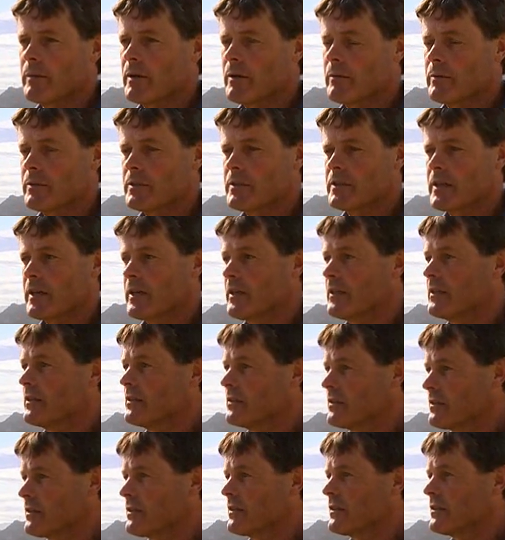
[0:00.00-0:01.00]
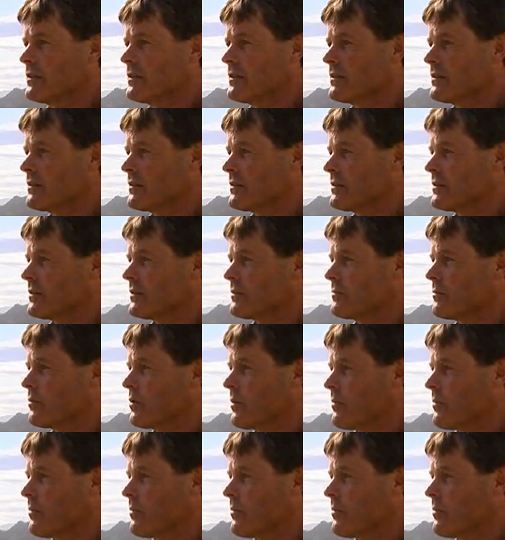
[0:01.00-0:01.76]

I would say is more